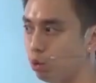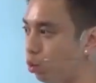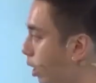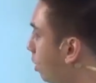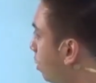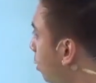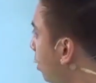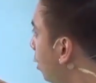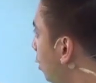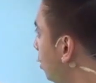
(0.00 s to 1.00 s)
with
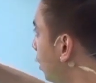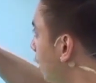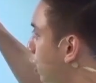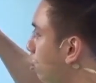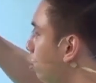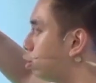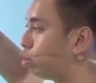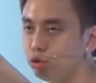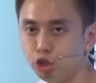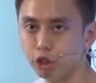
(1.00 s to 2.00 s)
the hero's
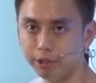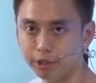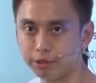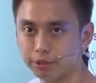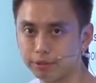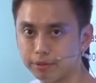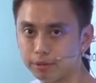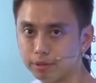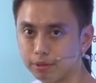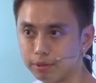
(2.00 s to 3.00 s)
2 journeys.
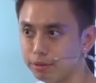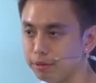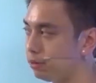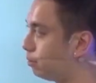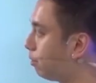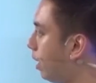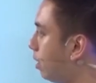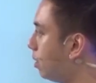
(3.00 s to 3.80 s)
Right?